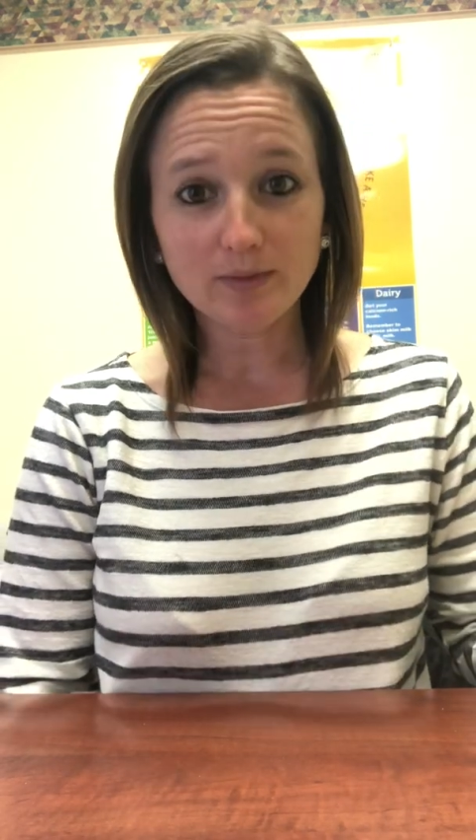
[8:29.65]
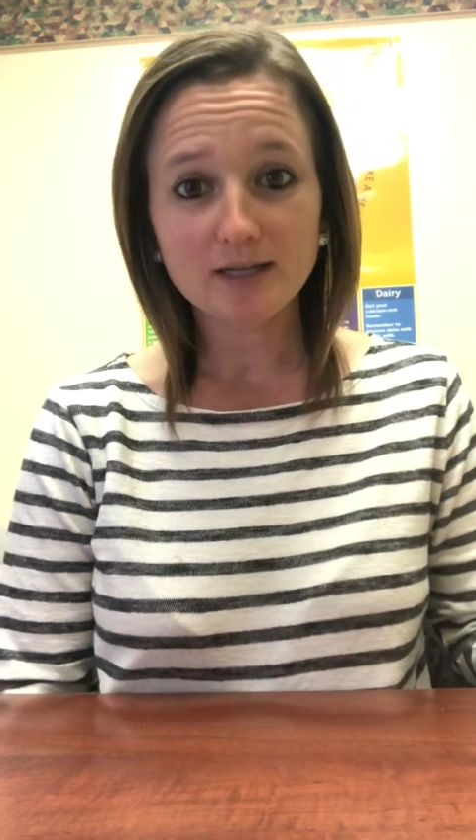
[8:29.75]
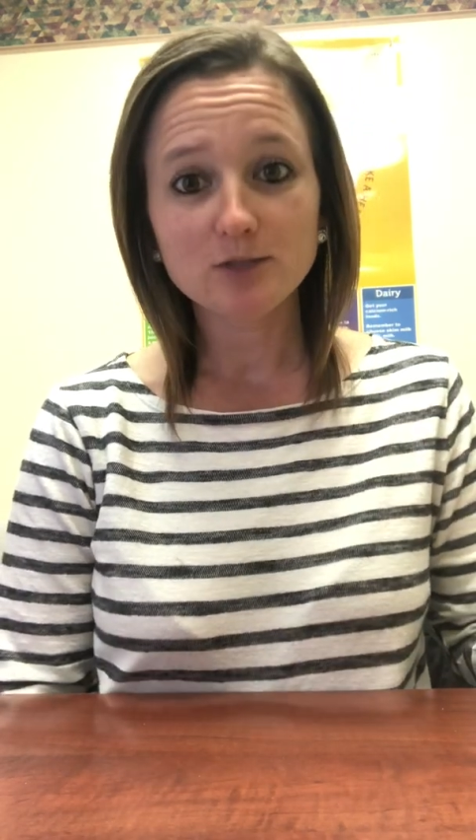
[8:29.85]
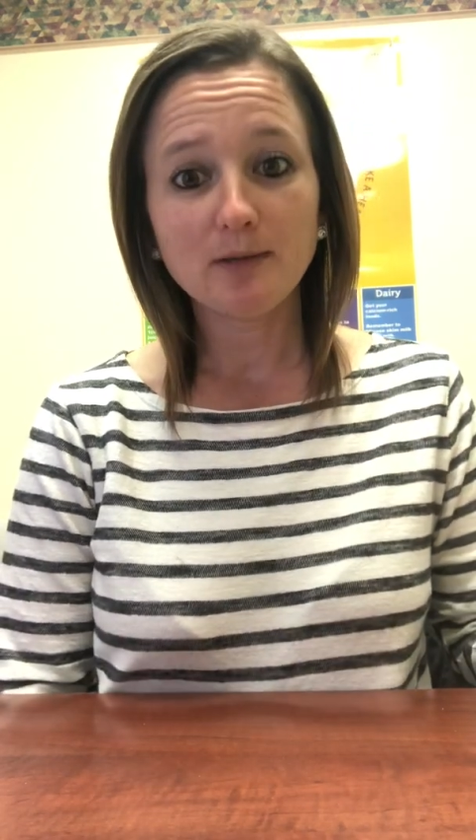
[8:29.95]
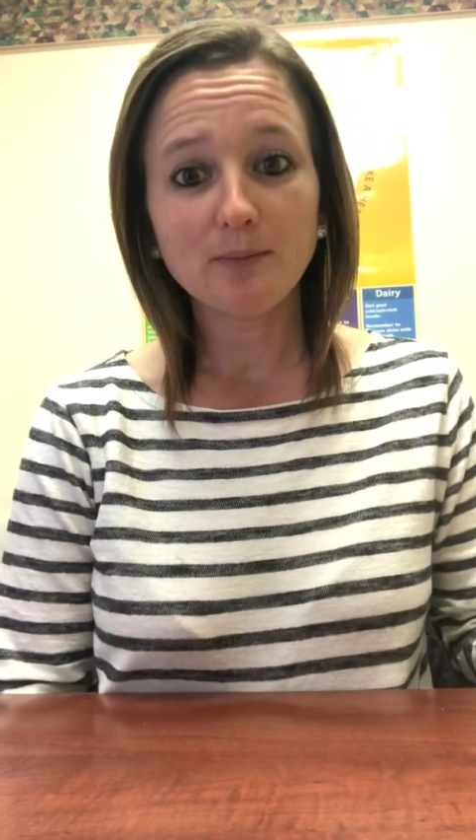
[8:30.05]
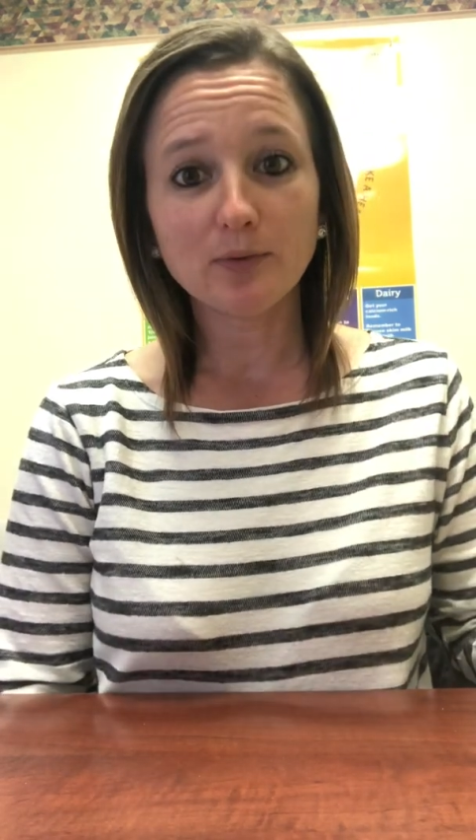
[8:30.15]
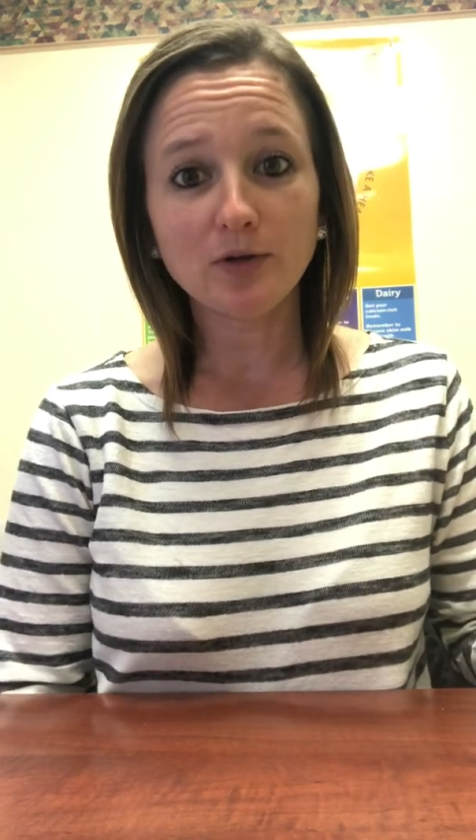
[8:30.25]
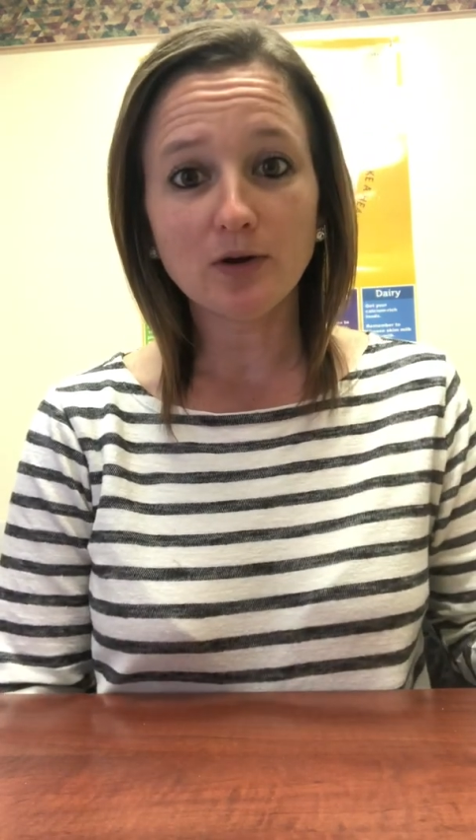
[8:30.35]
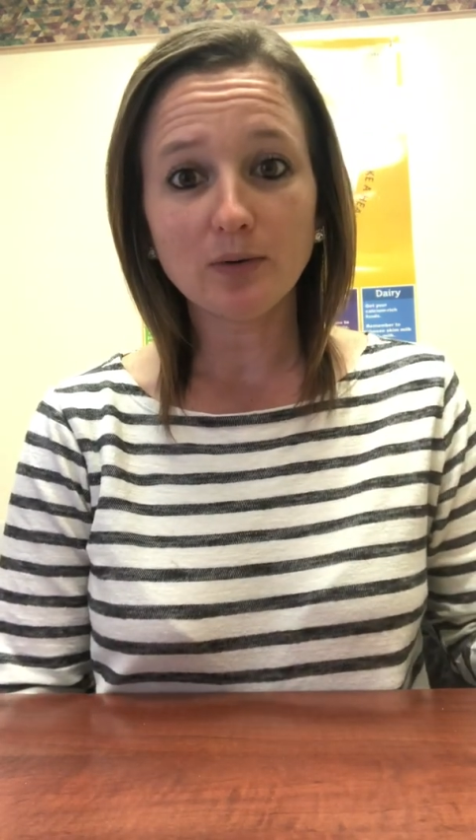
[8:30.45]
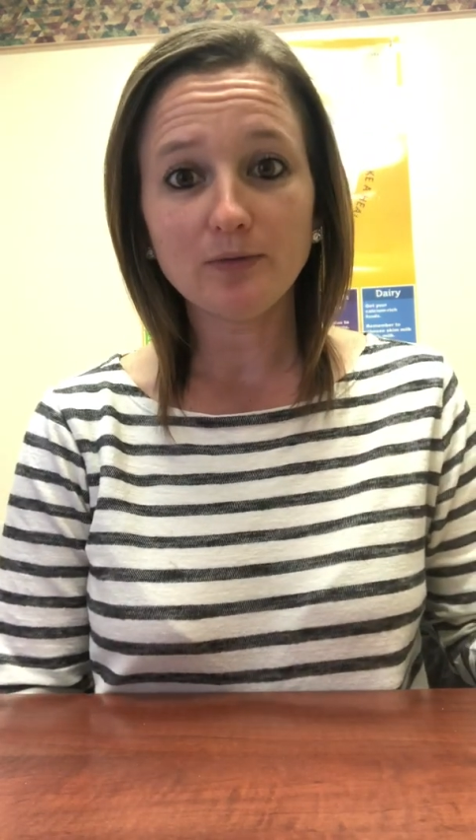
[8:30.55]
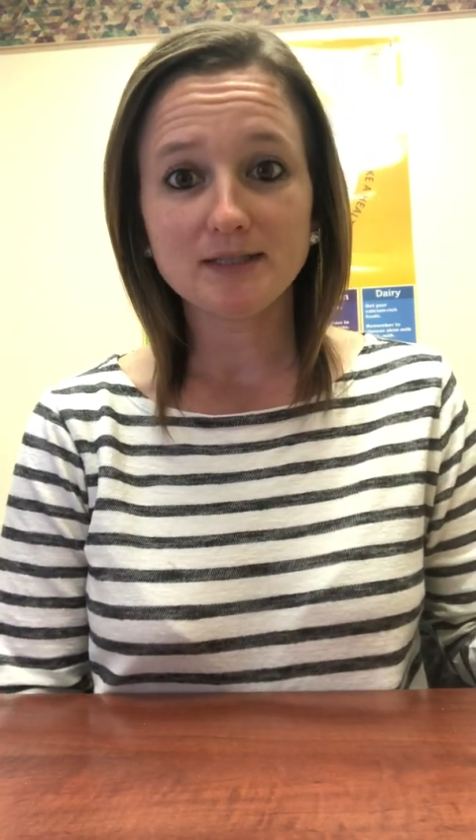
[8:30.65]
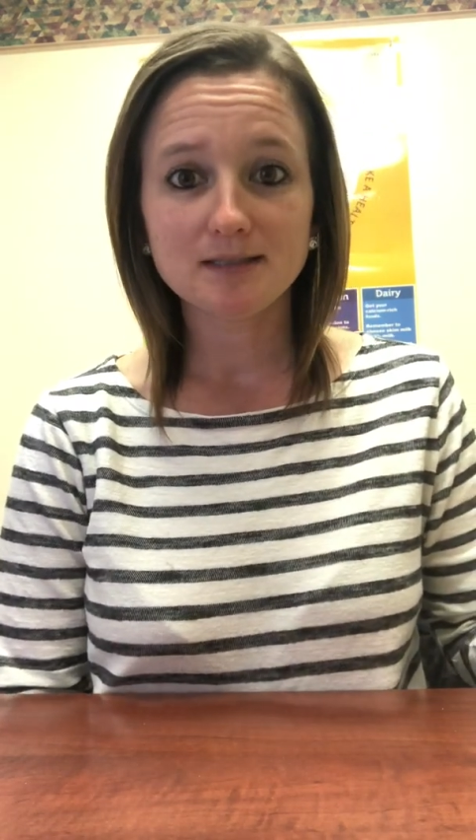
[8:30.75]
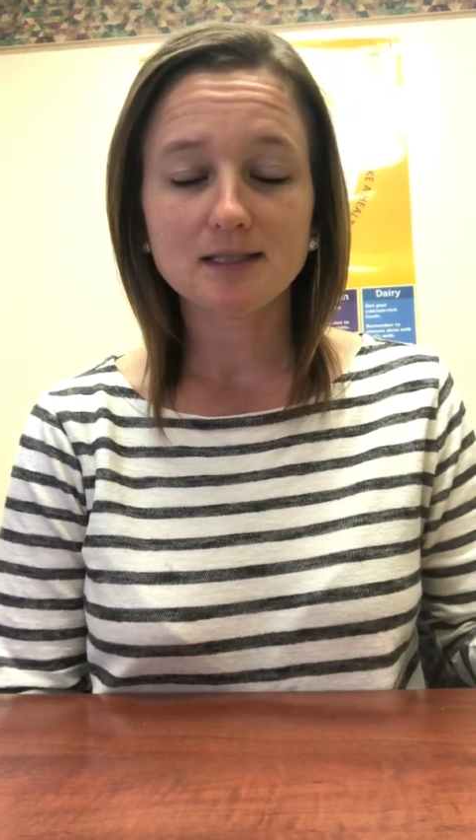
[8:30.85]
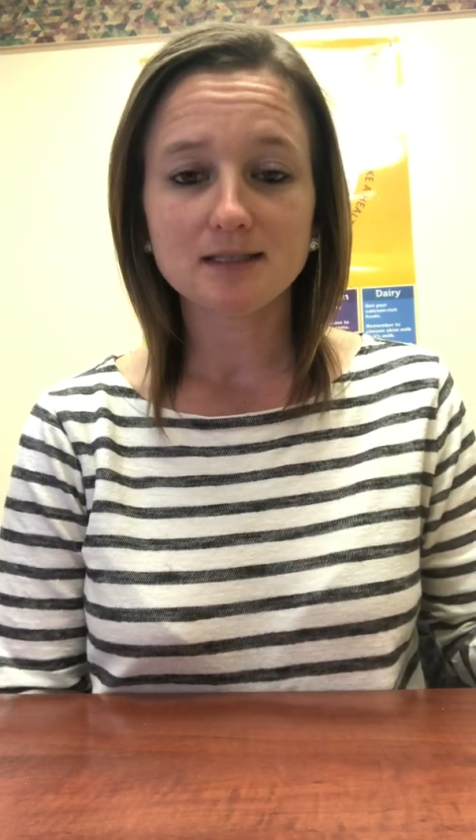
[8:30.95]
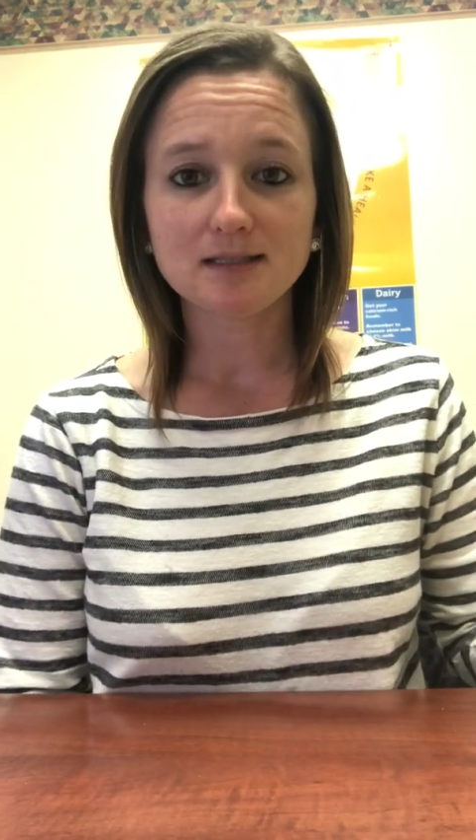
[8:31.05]
because people know if it
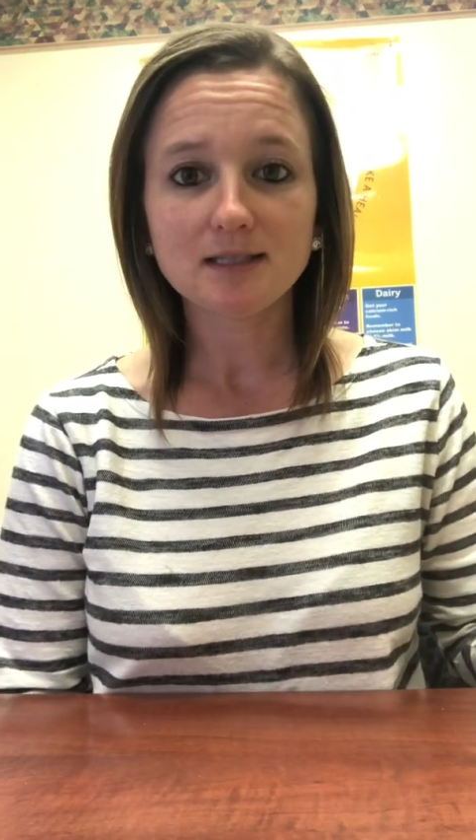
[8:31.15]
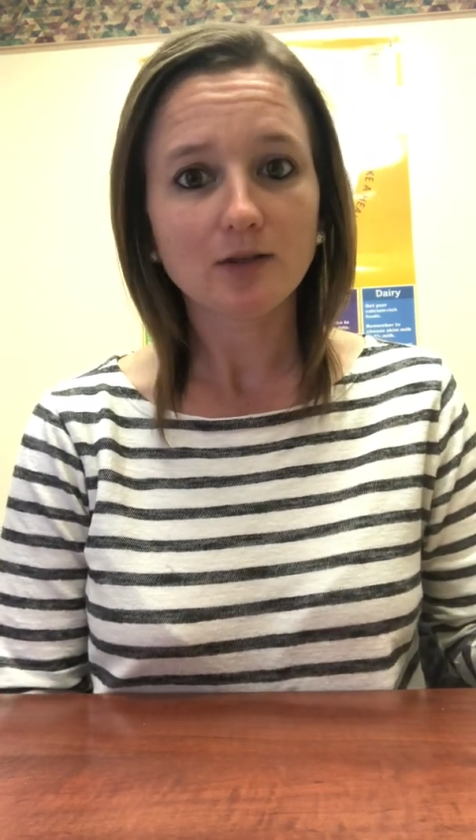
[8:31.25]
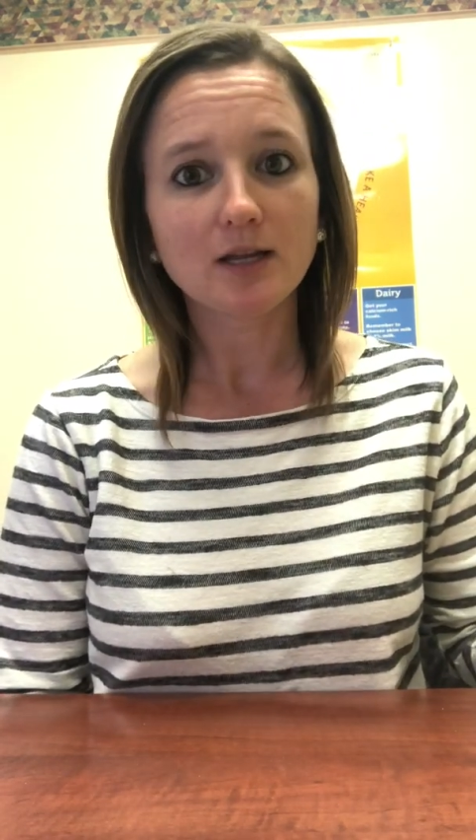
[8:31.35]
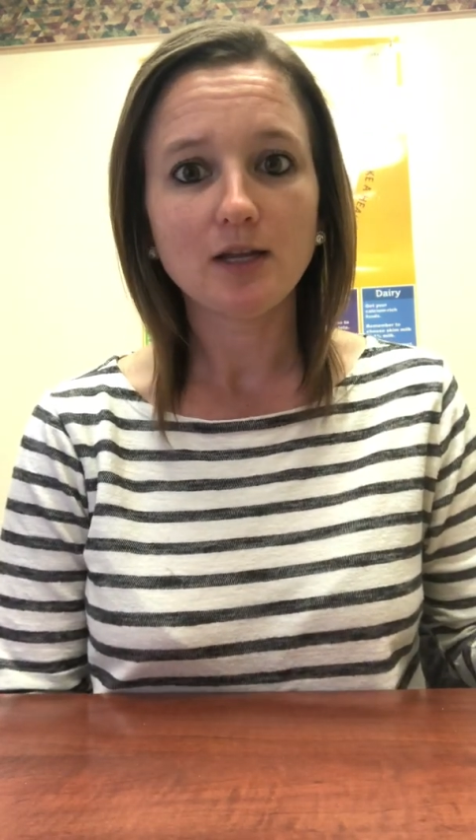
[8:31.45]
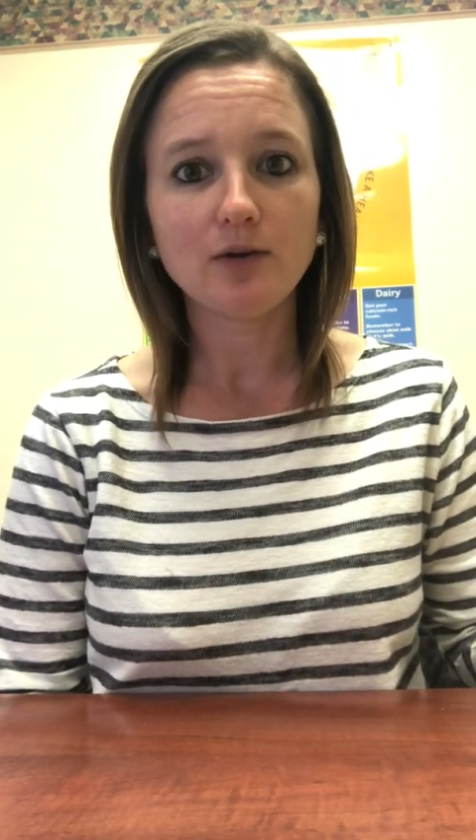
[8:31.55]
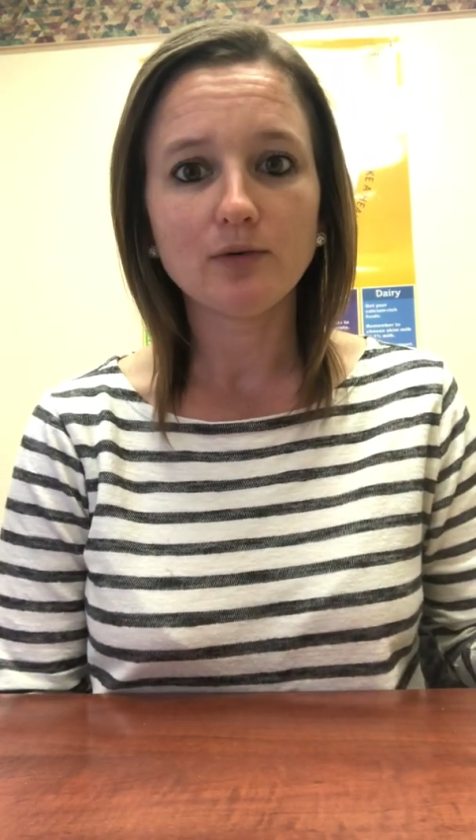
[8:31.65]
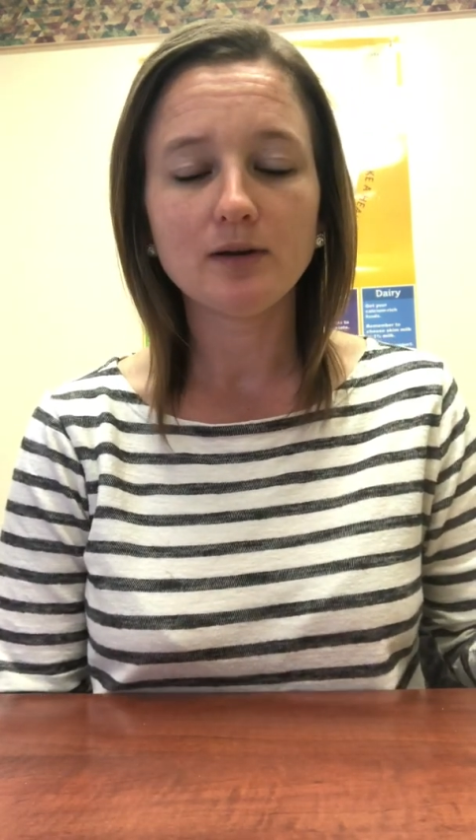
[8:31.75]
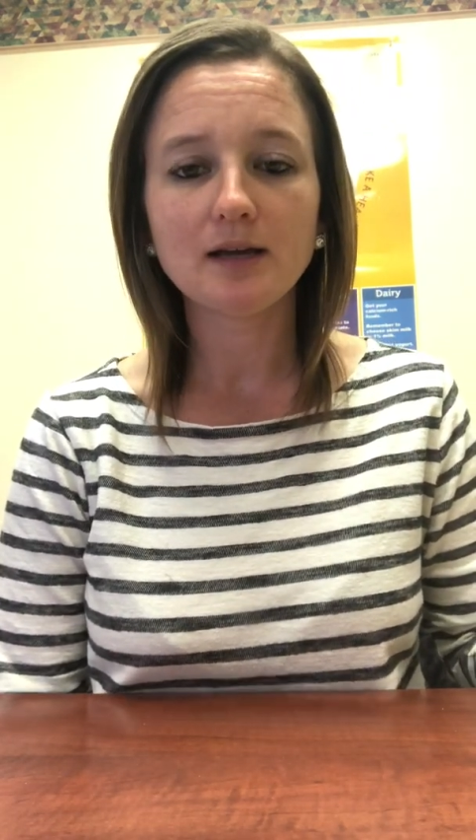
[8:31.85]
doesn't sound like you,